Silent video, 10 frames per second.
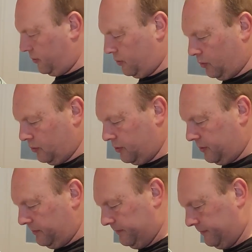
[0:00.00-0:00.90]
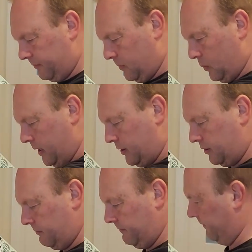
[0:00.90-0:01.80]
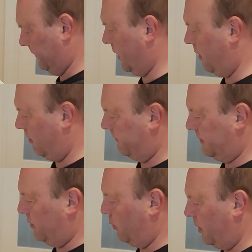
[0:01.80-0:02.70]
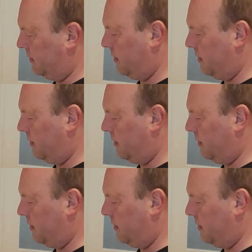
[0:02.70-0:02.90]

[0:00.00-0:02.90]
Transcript: the doors, which are obviously the white